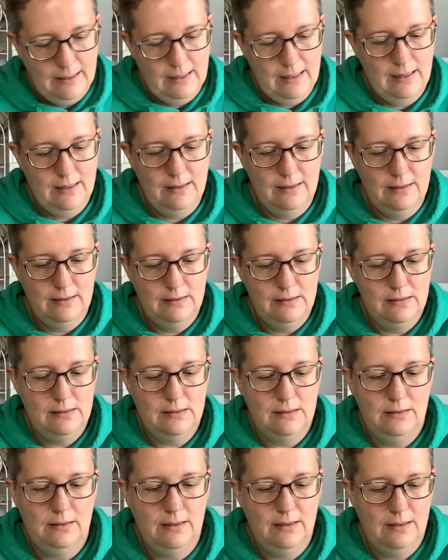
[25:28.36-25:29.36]
And
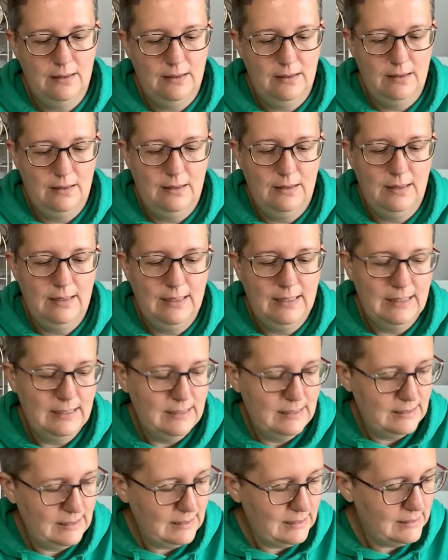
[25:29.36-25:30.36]
I
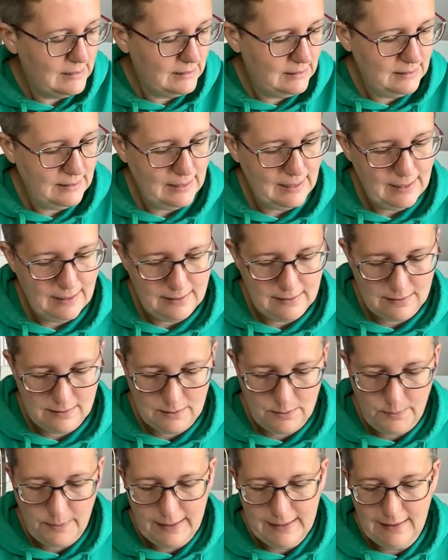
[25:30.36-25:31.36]
did get
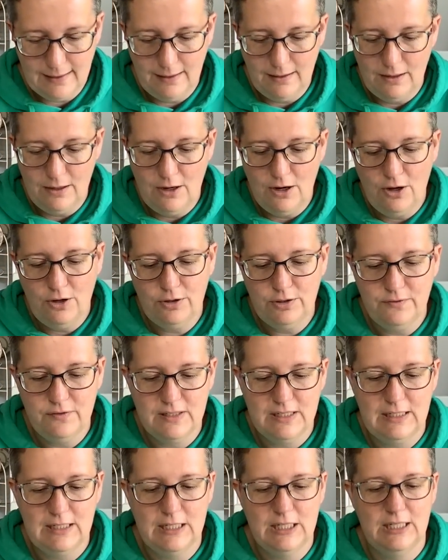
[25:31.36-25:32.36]
quite a lot of
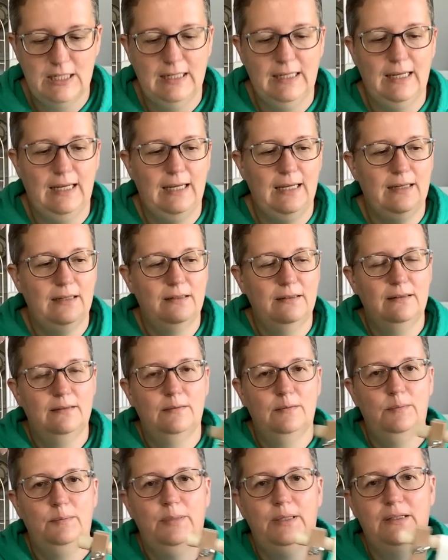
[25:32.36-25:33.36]
stitching in,
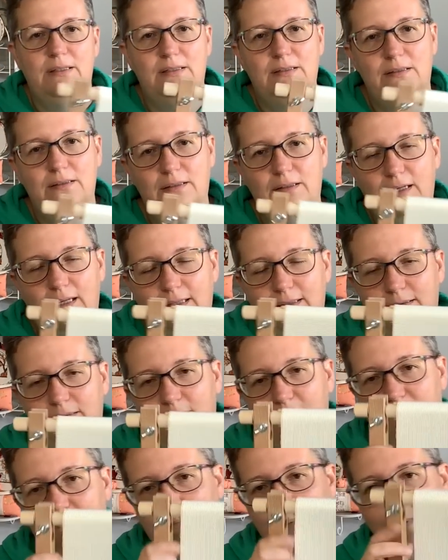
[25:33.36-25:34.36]
but it
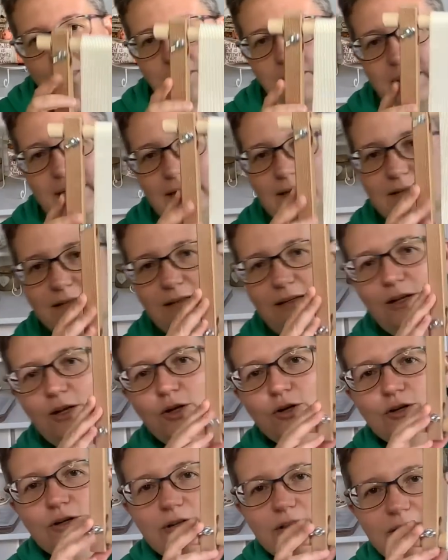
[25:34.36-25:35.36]
probably doesn't
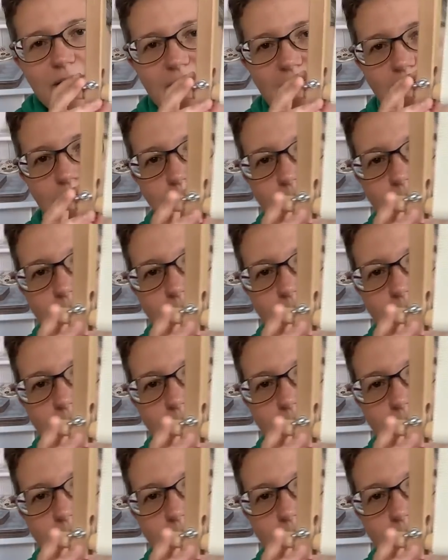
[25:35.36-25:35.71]
look that